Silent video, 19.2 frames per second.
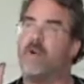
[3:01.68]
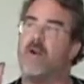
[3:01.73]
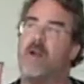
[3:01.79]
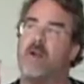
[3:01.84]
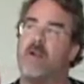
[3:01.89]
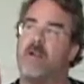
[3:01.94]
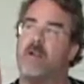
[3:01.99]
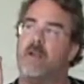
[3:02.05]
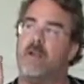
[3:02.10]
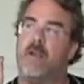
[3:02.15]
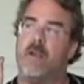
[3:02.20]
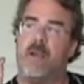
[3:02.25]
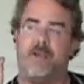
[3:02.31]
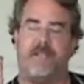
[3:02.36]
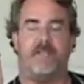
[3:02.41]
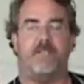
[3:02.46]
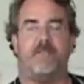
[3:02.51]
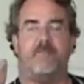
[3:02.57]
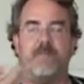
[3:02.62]
triangle.
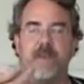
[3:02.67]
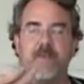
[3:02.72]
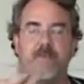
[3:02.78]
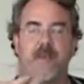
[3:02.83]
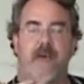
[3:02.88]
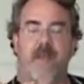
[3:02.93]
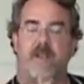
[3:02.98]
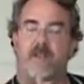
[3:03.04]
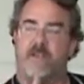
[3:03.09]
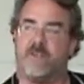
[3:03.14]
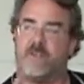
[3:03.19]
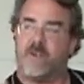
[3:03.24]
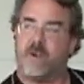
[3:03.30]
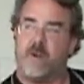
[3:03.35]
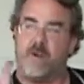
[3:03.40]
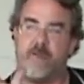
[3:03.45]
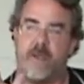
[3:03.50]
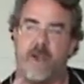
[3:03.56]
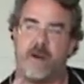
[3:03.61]
And you spin that, you
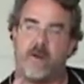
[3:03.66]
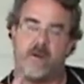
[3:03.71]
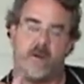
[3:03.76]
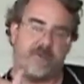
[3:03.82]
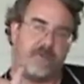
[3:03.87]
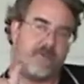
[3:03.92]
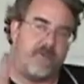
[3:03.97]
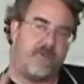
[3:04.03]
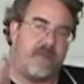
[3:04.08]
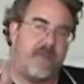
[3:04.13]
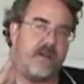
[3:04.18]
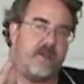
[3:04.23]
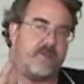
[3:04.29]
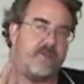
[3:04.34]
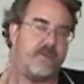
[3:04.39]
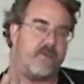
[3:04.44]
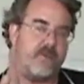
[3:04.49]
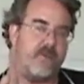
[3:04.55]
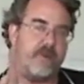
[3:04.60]
turn that, or you turn that
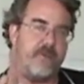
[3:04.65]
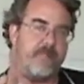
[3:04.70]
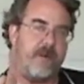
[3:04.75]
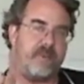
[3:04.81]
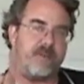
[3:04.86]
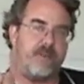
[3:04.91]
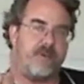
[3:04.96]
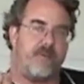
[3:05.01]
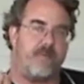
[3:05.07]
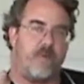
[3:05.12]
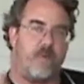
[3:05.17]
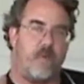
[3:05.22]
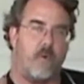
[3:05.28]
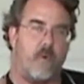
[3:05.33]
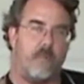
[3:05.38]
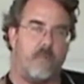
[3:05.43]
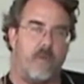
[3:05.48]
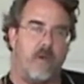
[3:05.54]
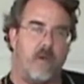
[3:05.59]
into a three-dimensional
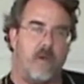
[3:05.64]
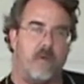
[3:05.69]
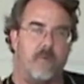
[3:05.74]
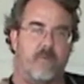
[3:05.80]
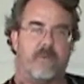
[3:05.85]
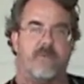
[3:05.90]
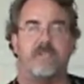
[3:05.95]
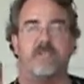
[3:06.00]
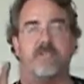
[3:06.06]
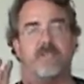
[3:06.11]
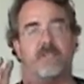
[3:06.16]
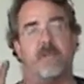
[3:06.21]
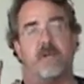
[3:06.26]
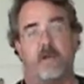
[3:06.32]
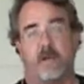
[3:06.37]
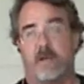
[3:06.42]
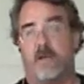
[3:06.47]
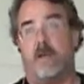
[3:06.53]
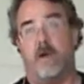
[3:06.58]
form, which is,
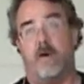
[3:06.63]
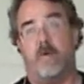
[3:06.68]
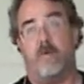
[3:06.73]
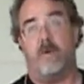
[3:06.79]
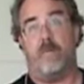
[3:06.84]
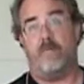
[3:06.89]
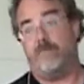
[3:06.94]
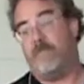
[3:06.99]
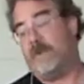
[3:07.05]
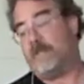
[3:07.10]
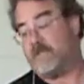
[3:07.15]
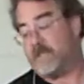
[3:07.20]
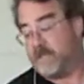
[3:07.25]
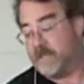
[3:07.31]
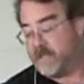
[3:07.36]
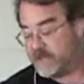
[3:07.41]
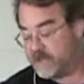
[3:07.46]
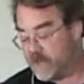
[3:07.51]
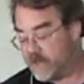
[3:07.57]
you know,
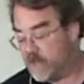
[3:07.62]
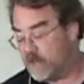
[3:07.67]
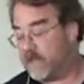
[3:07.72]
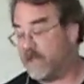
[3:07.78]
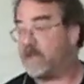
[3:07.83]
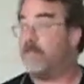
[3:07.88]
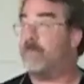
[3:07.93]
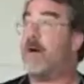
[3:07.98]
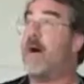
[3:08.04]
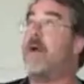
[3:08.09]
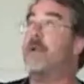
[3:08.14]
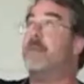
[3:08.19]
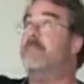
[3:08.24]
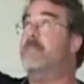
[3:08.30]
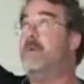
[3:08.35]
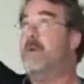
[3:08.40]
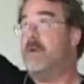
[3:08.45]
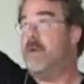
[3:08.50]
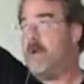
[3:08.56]
basically a circle at the bottom
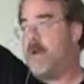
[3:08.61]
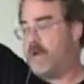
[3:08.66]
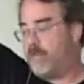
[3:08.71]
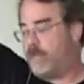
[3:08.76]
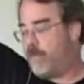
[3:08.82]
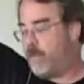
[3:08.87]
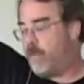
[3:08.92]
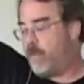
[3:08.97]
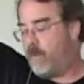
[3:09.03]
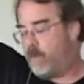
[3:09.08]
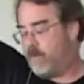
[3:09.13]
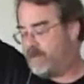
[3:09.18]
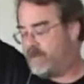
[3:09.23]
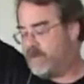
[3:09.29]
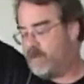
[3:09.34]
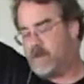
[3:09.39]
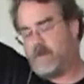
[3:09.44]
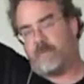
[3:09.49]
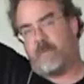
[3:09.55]
and a
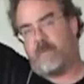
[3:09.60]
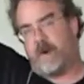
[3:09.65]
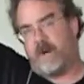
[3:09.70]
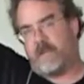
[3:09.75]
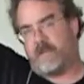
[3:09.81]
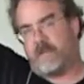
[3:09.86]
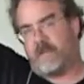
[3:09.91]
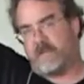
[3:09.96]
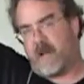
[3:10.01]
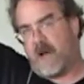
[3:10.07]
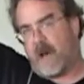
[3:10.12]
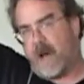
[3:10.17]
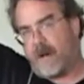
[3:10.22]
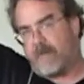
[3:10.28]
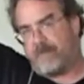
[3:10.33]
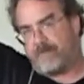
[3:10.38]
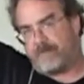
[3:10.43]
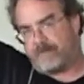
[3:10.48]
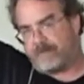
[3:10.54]
single point at the
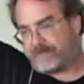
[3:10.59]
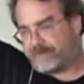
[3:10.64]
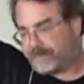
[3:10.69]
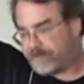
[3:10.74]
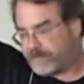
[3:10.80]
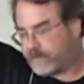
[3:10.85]
top,